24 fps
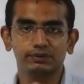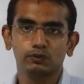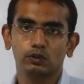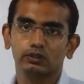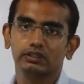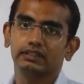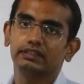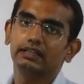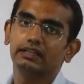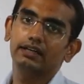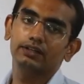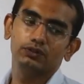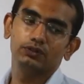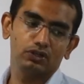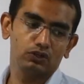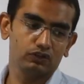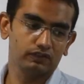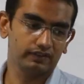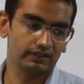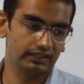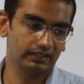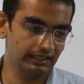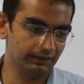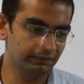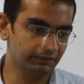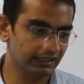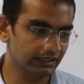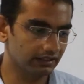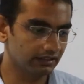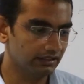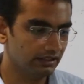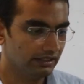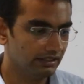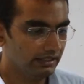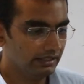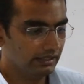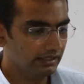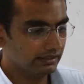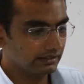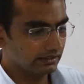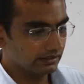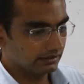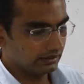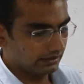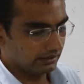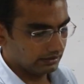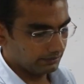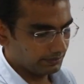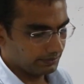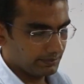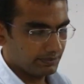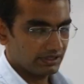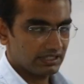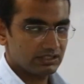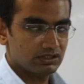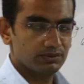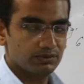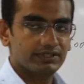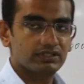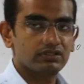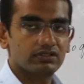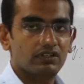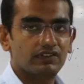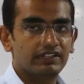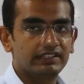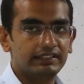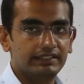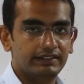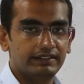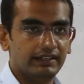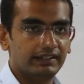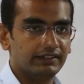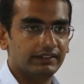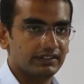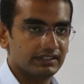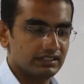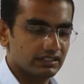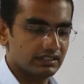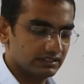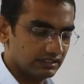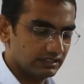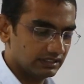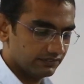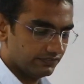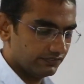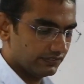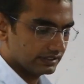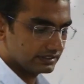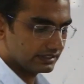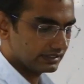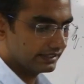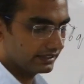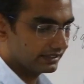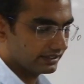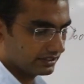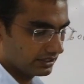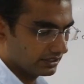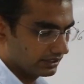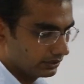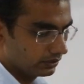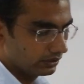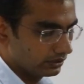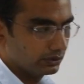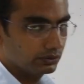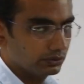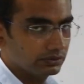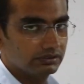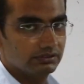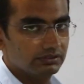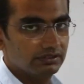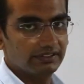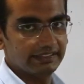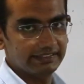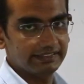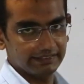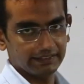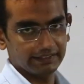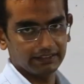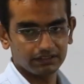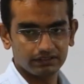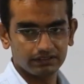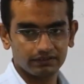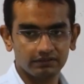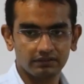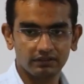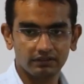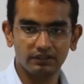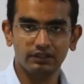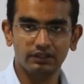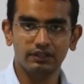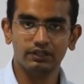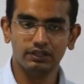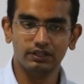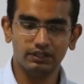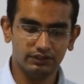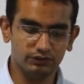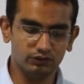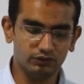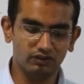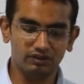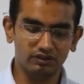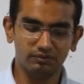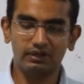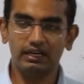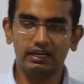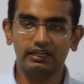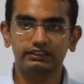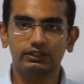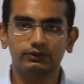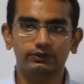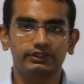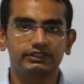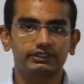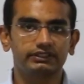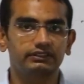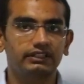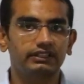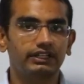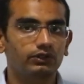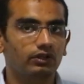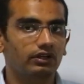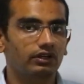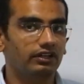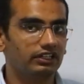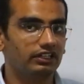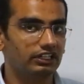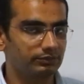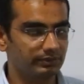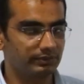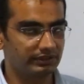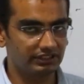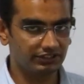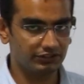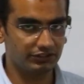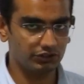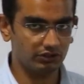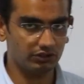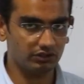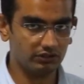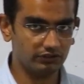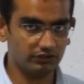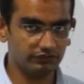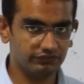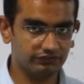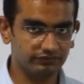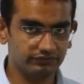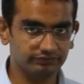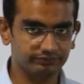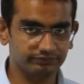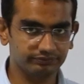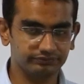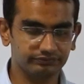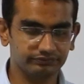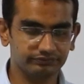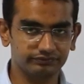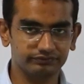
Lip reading: If you're doing more than that, you are over attempting. The paper has to be solved in 3 iterations. In the first iteration, you will do 3 things. You will mark the question that you are 100% sure of,